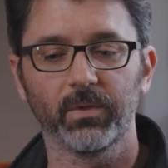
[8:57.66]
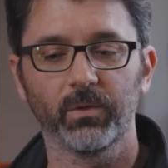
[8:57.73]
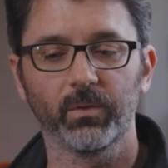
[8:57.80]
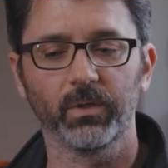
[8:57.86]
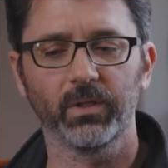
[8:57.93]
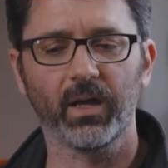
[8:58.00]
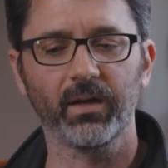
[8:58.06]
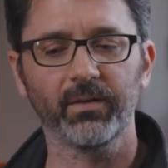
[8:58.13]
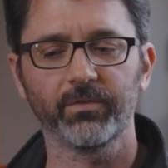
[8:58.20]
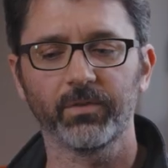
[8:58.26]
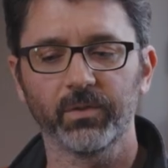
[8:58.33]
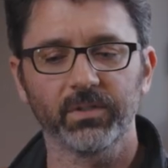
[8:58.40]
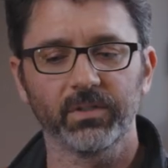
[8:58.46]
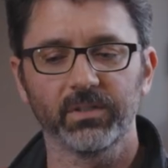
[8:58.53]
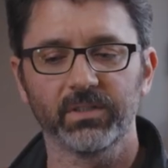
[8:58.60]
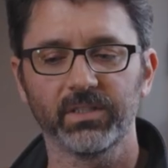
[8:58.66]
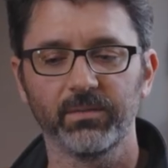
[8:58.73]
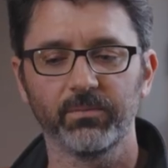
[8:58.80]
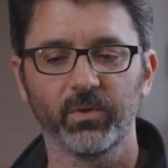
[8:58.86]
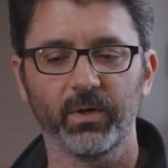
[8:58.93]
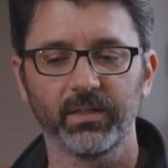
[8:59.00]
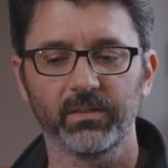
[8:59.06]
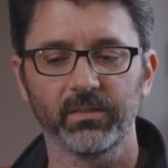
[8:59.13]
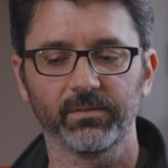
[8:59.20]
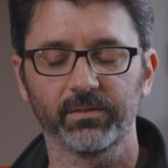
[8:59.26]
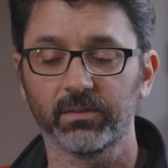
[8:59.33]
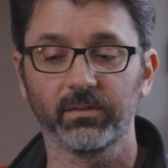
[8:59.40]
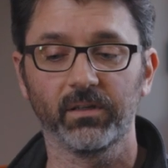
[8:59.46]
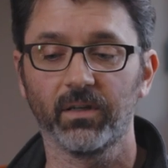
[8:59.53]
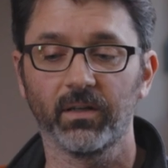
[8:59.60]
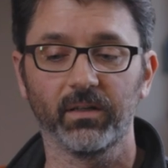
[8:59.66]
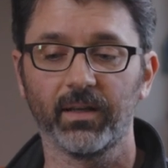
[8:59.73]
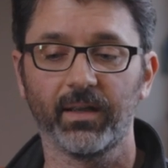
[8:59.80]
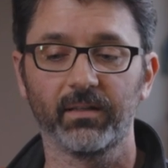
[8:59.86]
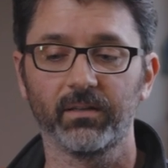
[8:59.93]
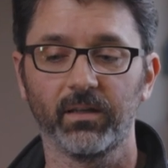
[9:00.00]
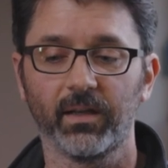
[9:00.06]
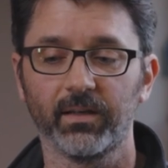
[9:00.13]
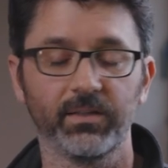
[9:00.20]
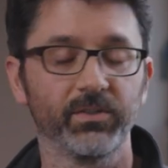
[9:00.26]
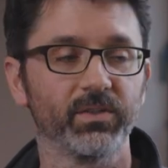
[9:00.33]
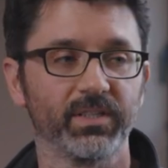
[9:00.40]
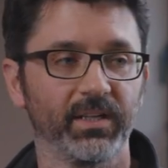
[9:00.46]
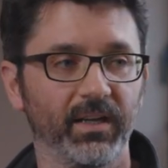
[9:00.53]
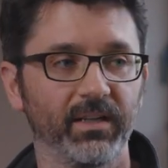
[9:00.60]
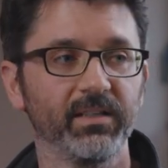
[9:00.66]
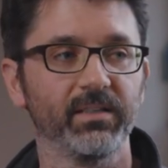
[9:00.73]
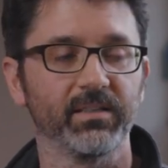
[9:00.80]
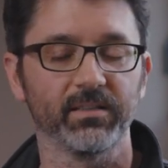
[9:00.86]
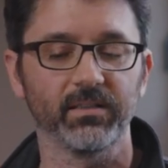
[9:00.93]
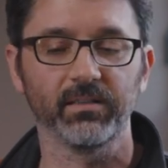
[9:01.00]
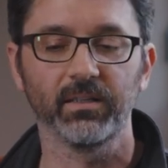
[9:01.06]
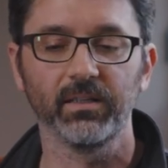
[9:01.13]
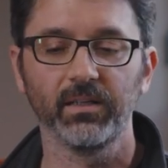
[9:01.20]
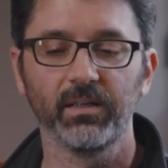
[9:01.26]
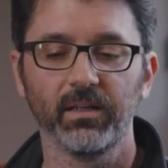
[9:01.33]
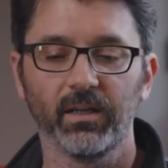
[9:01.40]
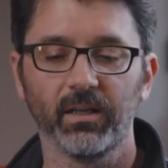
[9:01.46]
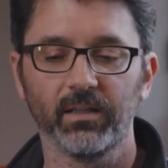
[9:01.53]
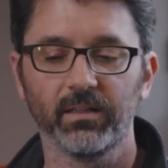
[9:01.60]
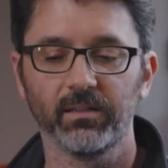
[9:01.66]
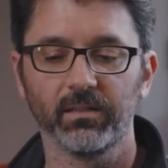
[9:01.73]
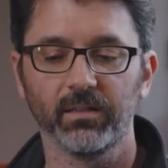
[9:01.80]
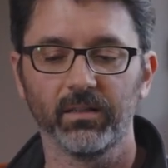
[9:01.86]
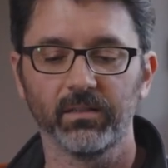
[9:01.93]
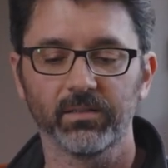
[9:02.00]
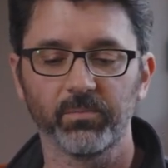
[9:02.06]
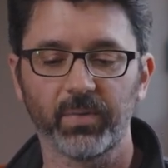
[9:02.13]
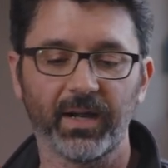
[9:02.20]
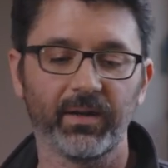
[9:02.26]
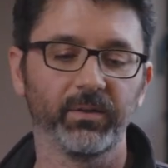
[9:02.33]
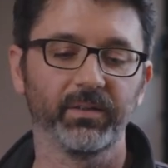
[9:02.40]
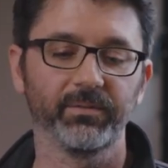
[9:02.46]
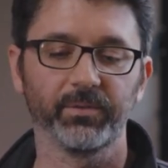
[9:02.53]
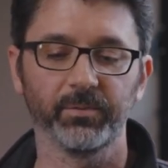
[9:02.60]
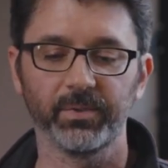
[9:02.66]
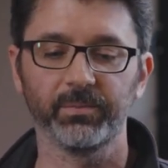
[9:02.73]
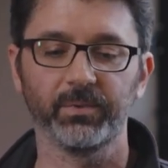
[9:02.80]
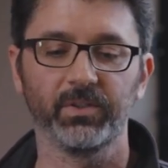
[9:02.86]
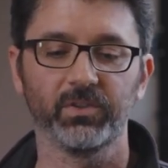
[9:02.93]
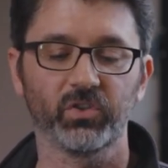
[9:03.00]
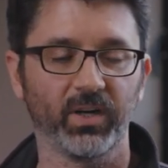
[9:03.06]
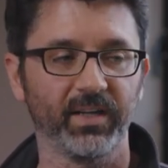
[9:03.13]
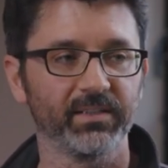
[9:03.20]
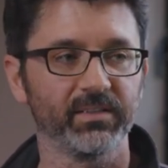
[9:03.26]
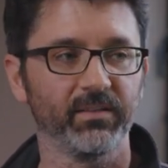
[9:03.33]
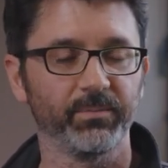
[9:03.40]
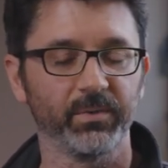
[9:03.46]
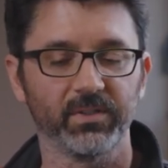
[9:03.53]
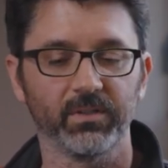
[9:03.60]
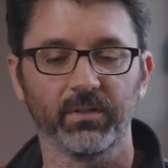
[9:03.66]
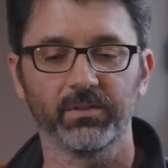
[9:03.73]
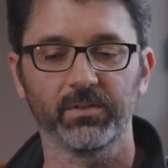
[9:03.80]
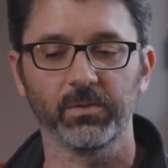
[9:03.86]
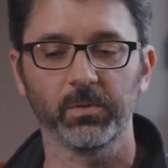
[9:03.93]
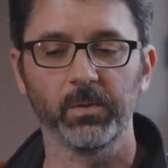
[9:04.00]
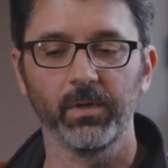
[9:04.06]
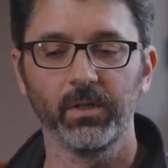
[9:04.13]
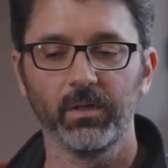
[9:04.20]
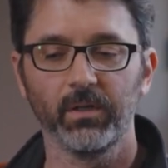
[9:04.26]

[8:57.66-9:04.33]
there were a lot of folks on the team who had different, you know, had had interesting ideas, and and it's empowering for people to try stuff. But it's also,